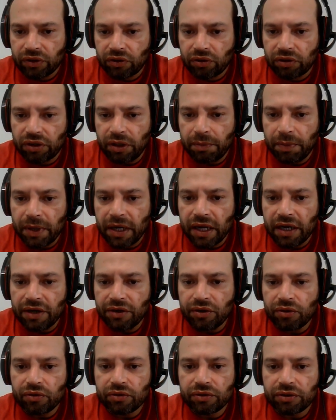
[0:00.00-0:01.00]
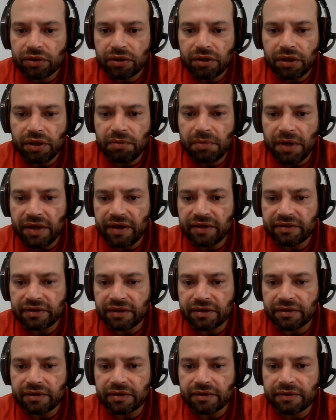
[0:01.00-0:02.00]
typically used in media
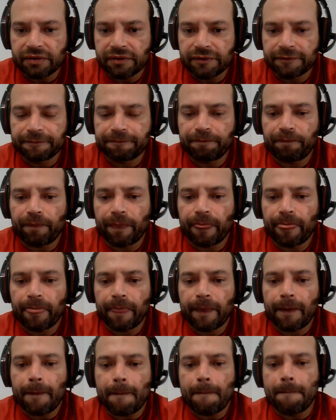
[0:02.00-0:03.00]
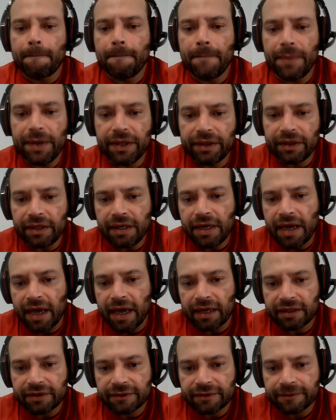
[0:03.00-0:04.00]
centers.
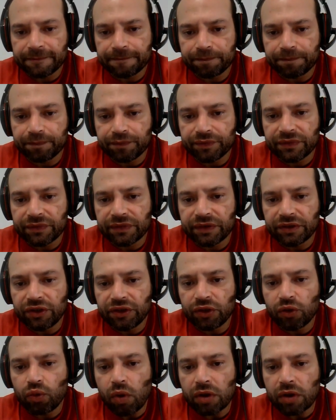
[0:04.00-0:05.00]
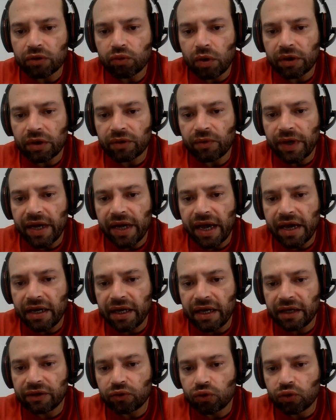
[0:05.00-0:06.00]
BTX, this one was
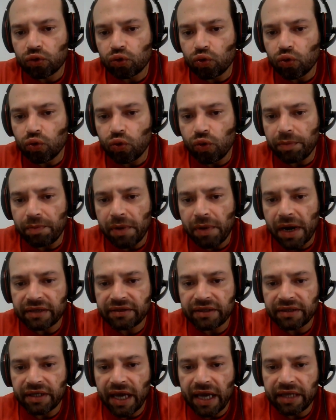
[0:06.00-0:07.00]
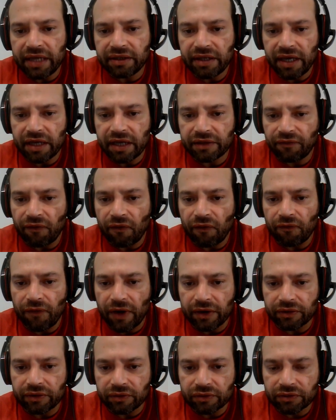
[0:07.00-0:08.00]
created to replace the ATX form
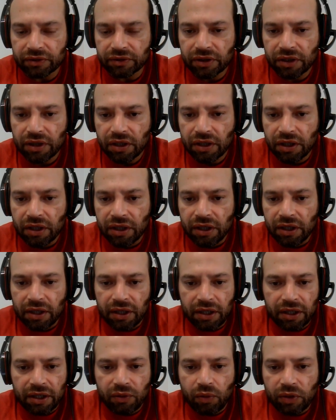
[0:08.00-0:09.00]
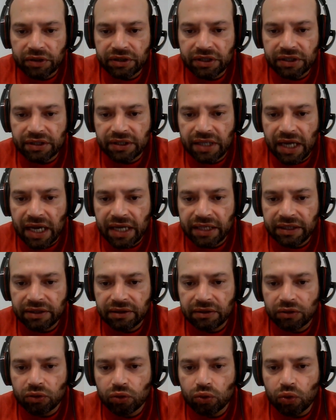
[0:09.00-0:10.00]
factor. It was designed
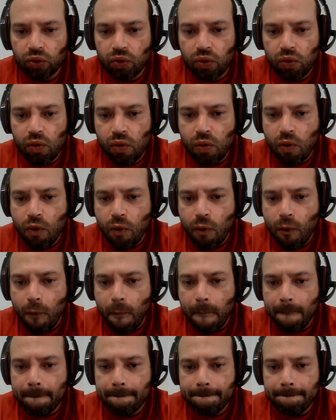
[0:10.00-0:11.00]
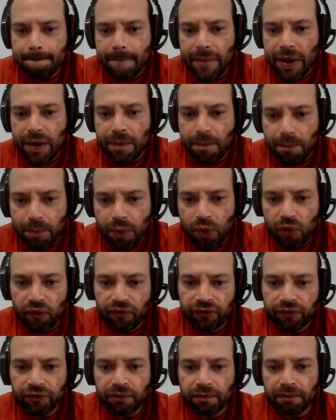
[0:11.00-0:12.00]
to improve
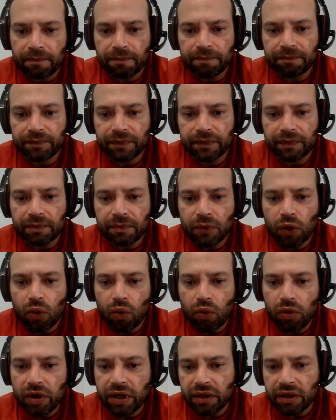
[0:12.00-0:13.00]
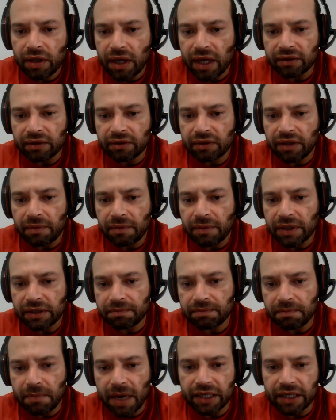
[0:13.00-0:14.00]
cooling and thermal
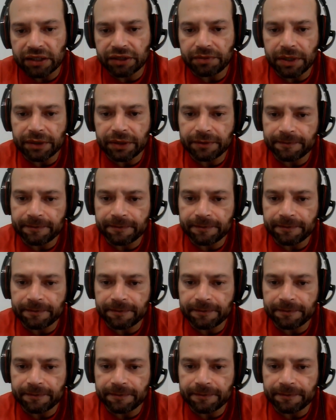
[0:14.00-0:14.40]
management.